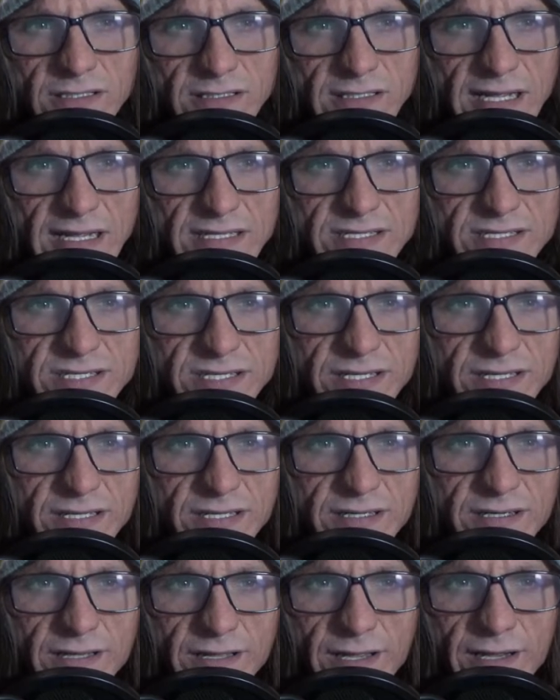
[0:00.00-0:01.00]

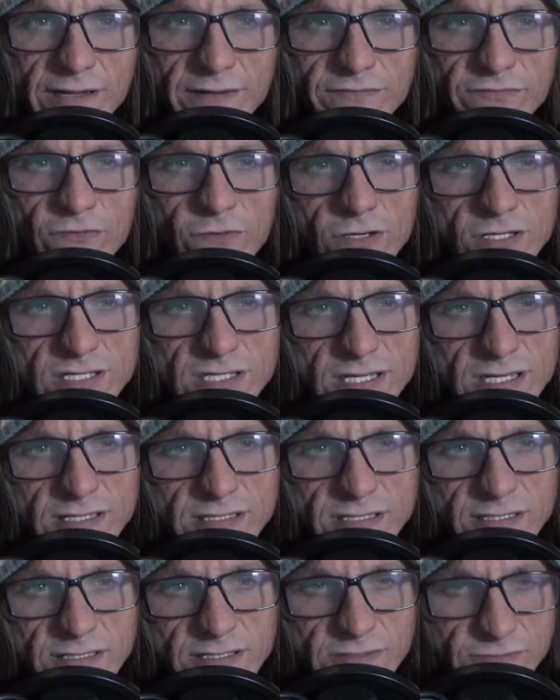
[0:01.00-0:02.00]
lasted yeah four
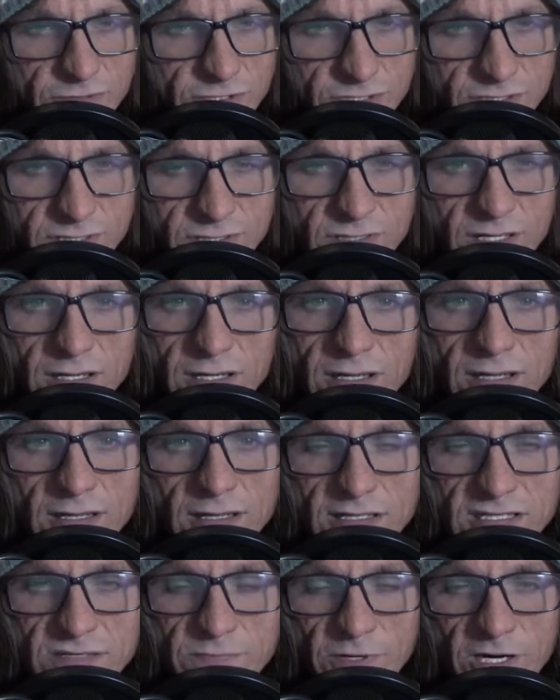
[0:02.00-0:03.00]
seasons, which was
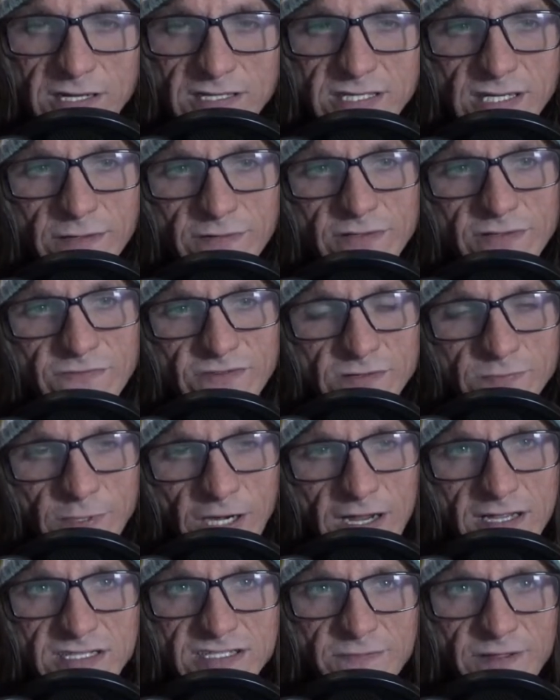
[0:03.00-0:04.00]
surprising
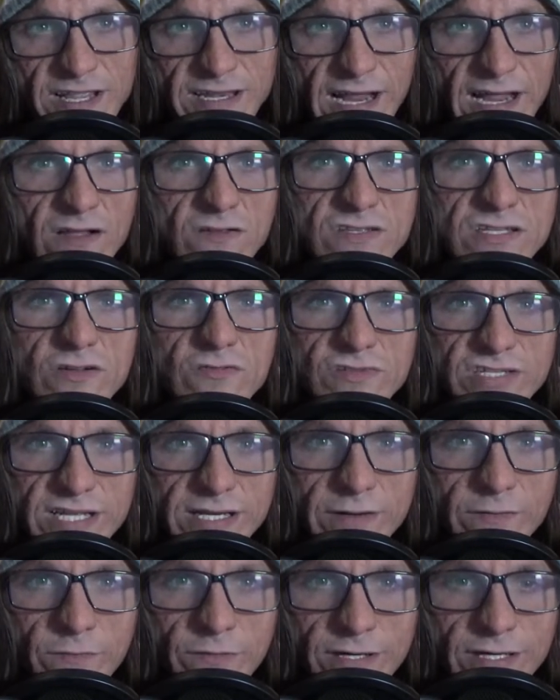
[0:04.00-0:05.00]
surprised me, and I also
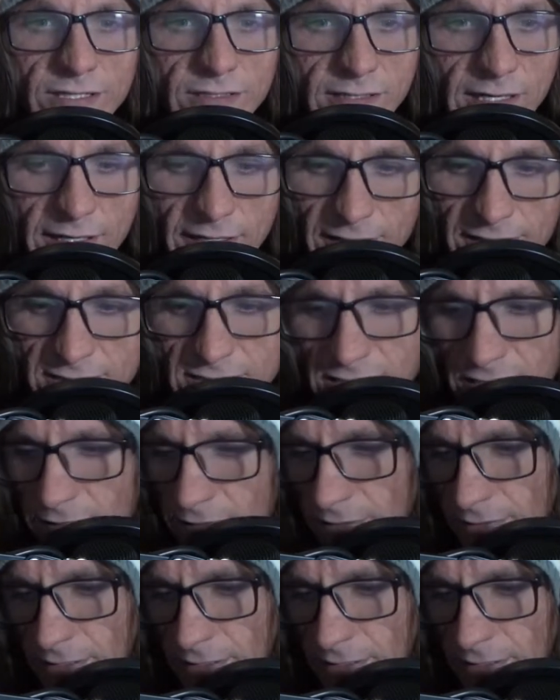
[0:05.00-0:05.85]
didn't realize.